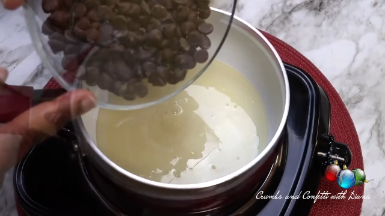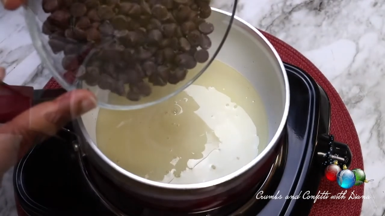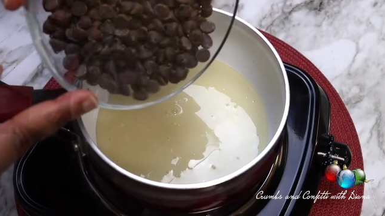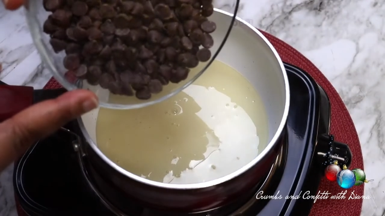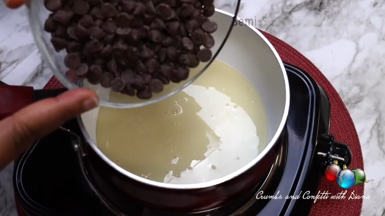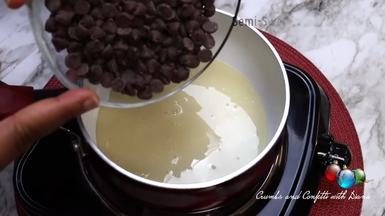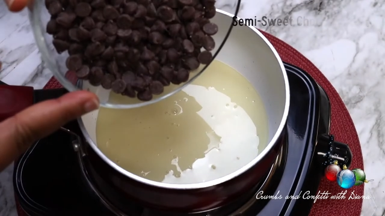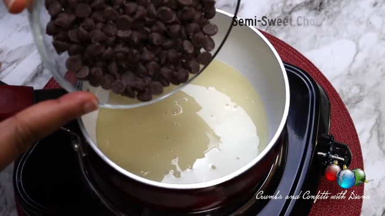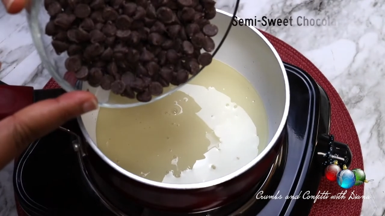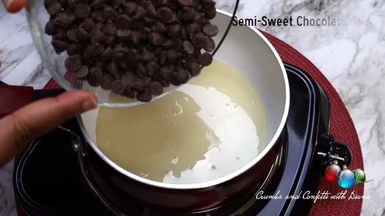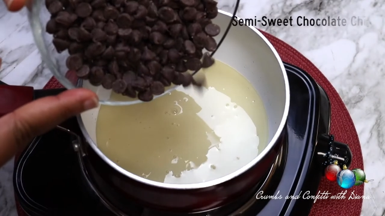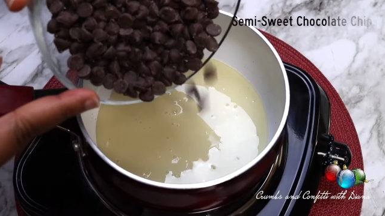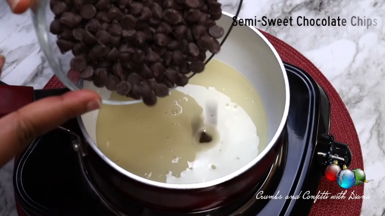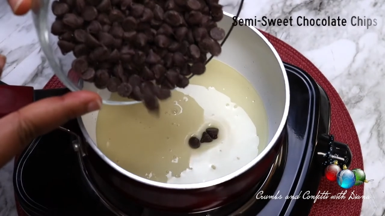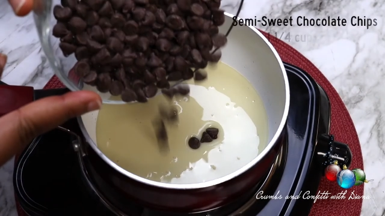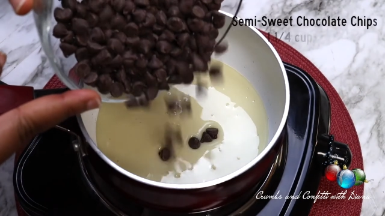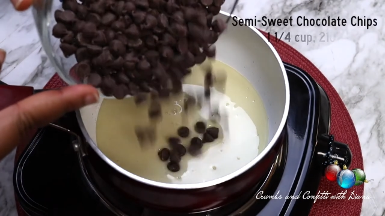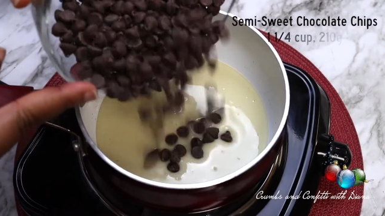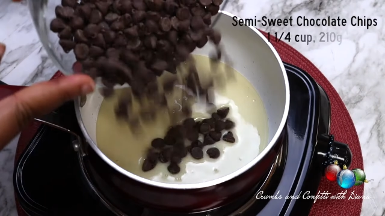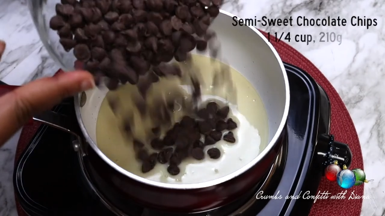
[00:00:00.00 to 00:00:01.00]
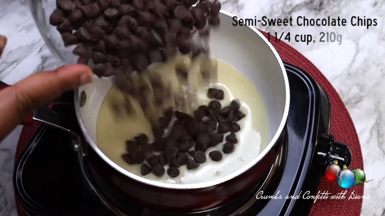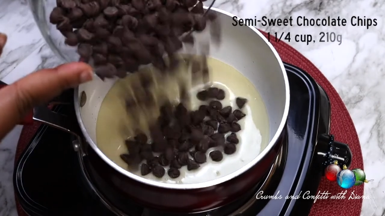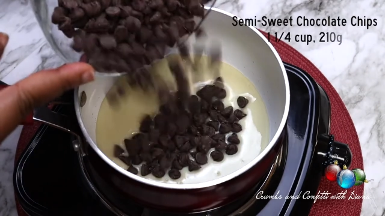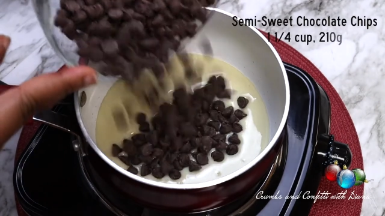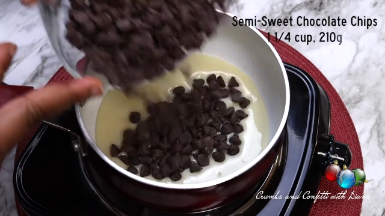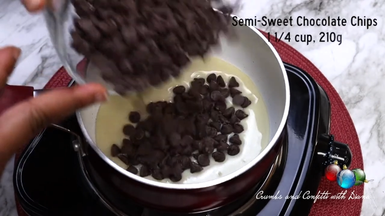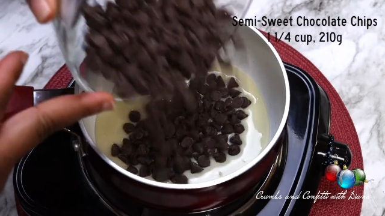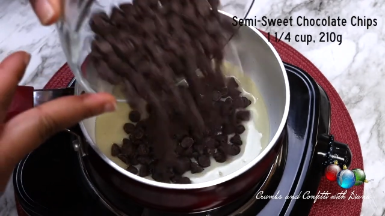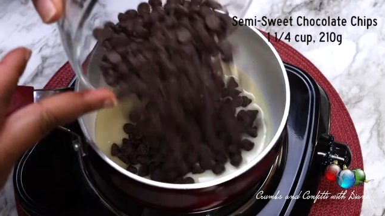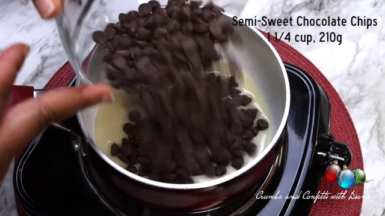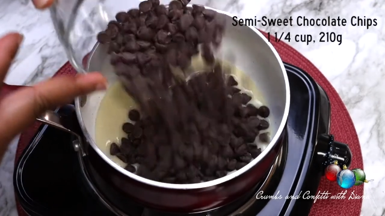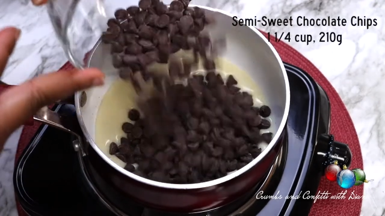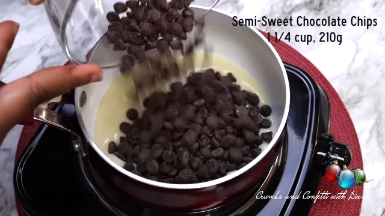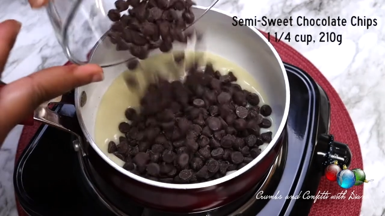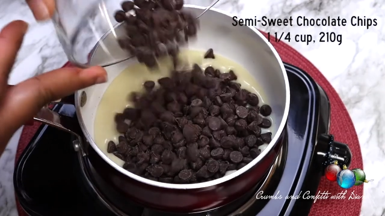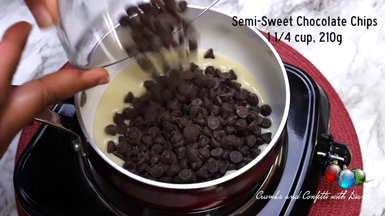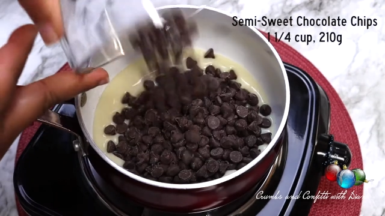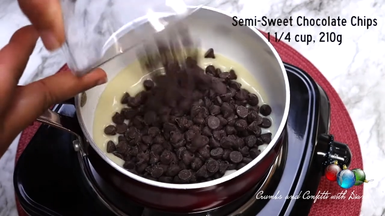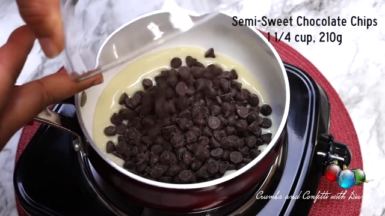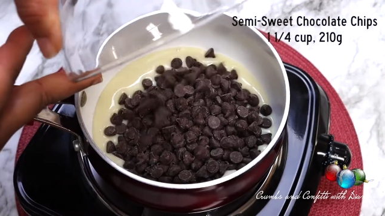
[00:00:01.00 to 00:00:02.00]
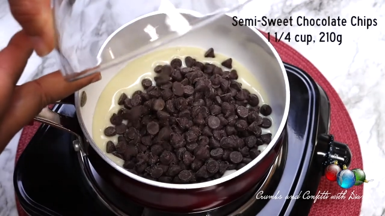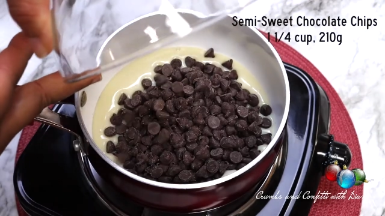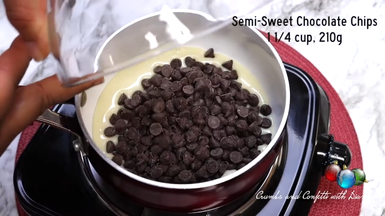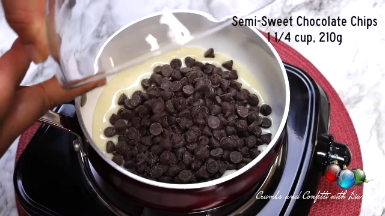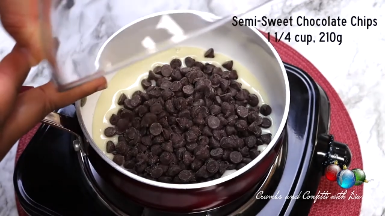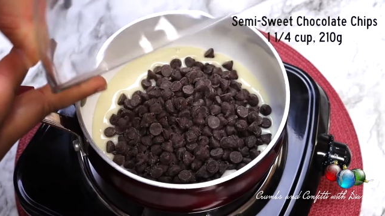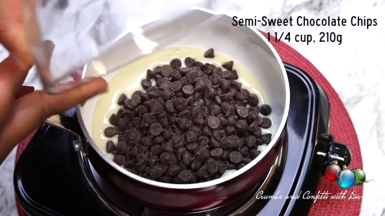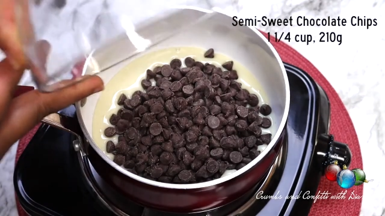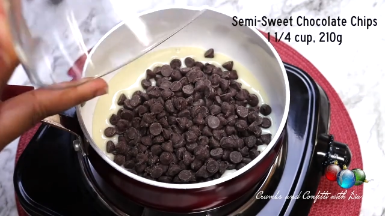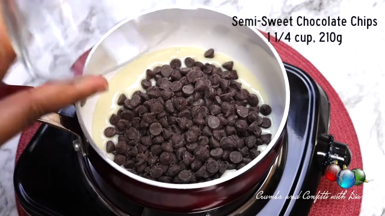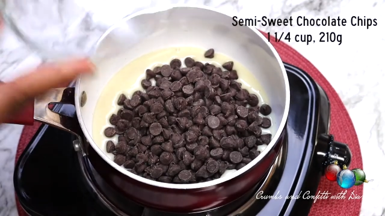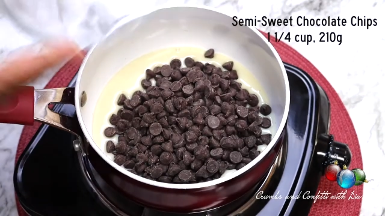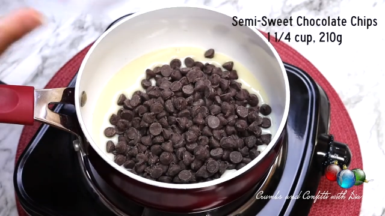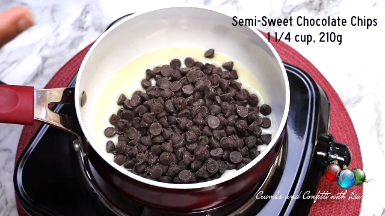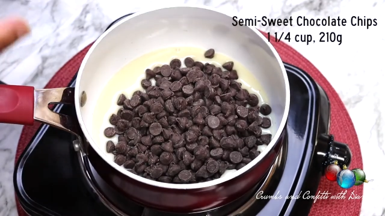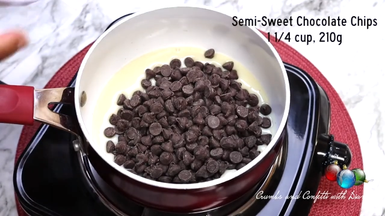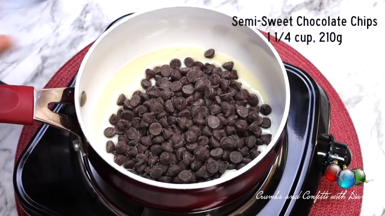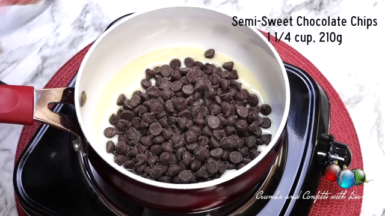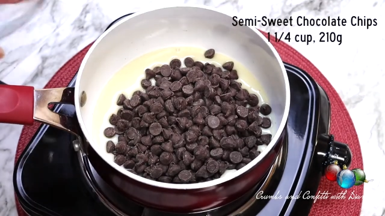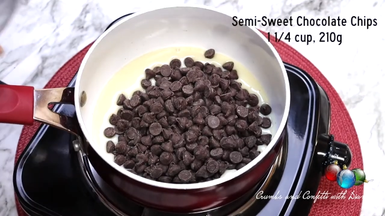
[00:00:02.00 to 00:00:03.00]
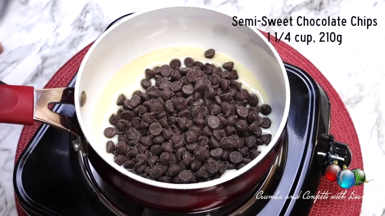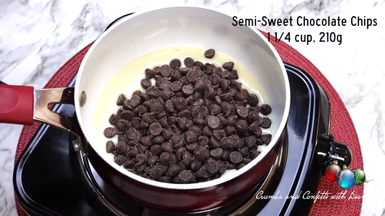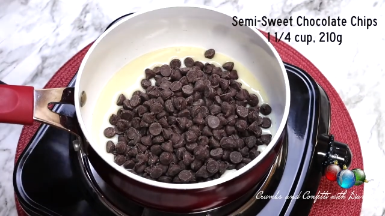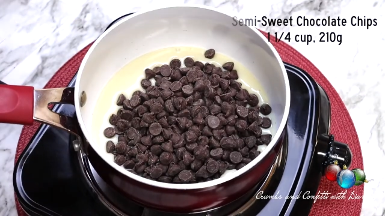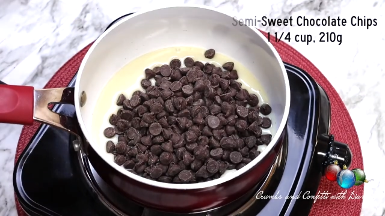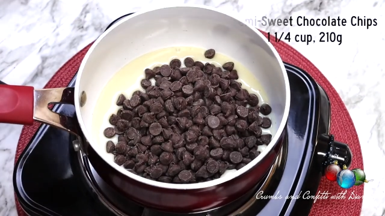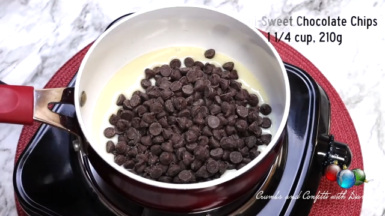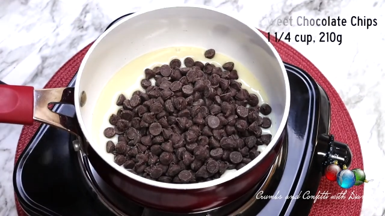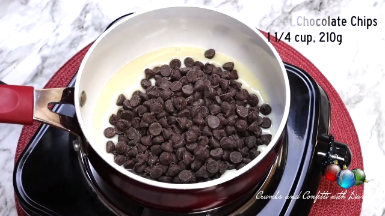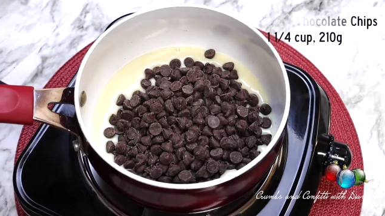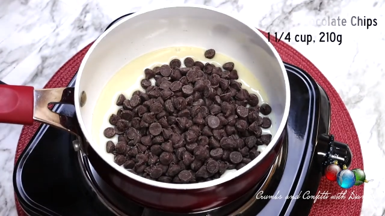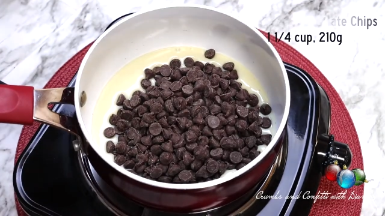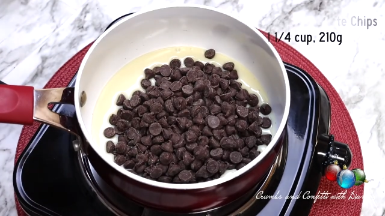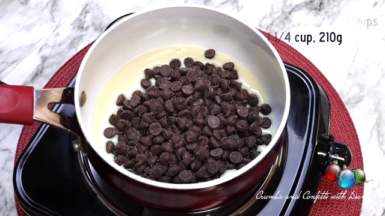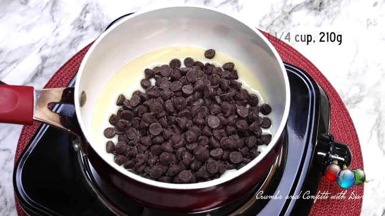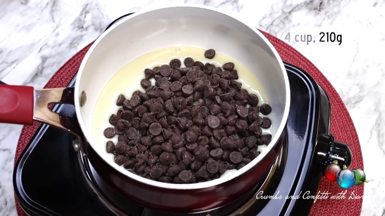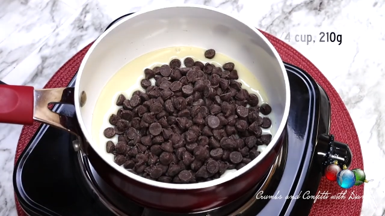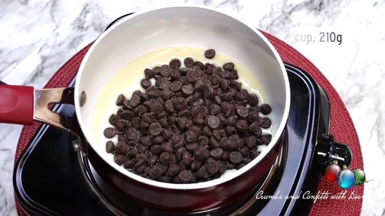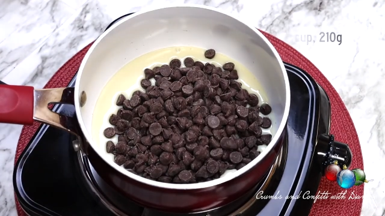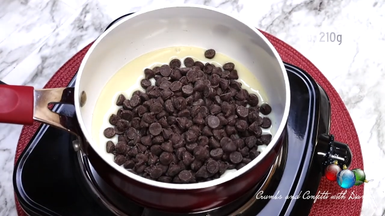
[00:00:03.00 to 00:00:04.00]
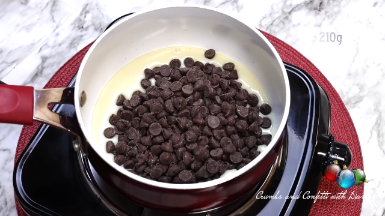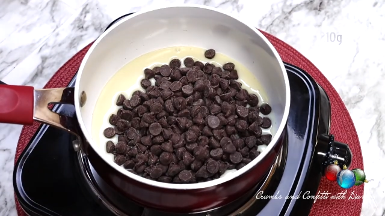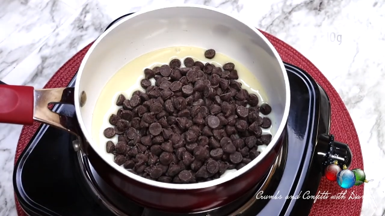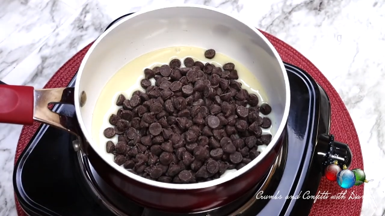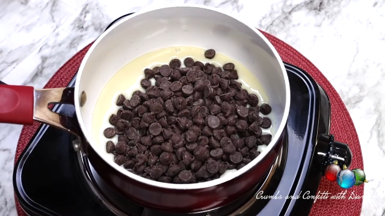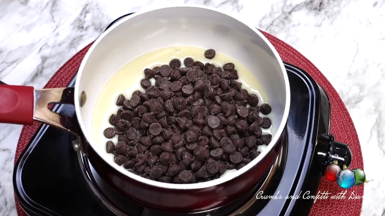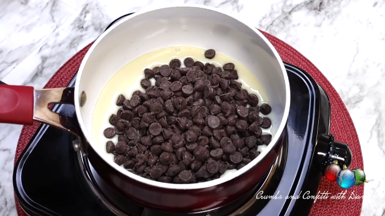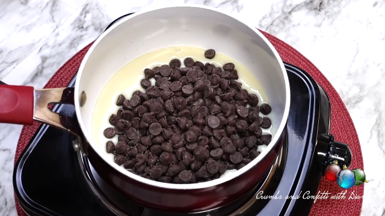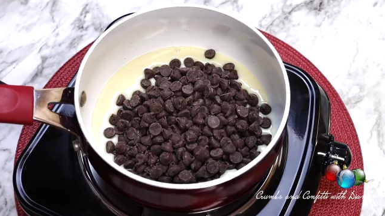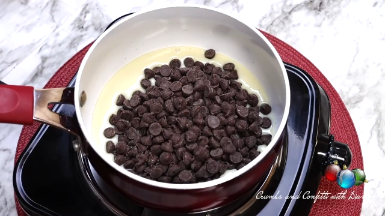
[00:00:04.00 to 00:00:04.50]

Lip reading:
(no speaker visible)